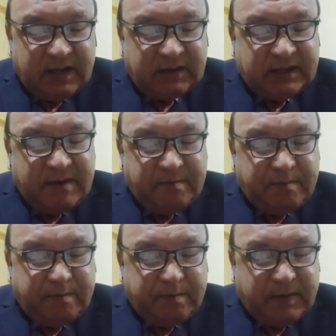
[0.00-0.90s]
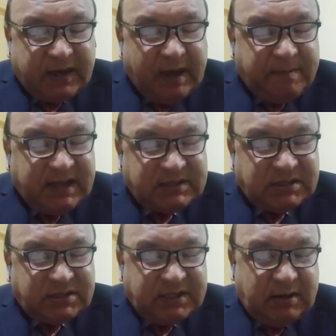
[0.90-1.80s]
The
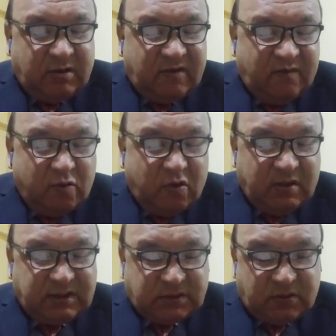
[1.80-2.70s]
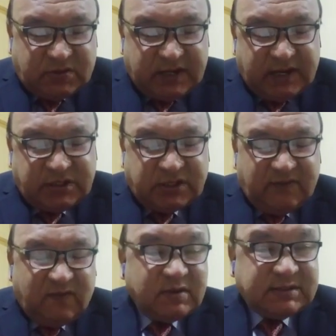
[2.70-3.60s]
capacity of morals or
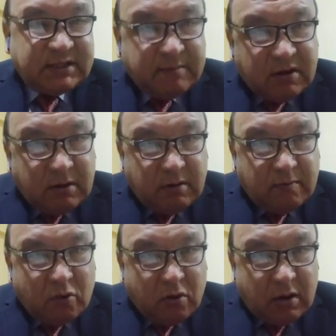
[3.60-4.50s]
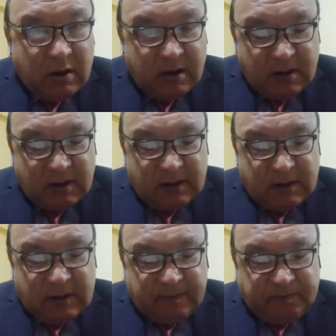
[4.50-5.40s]
tradition for similar moral
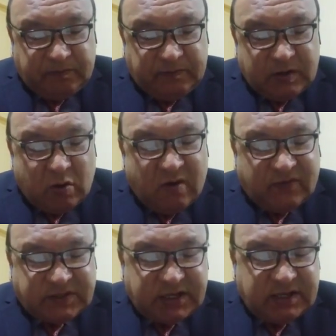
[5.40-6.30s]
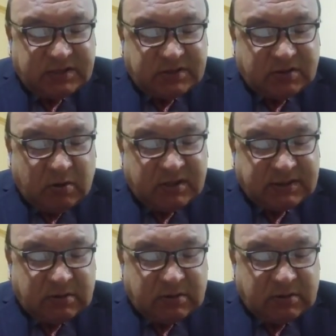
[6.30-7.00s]
mm, of change is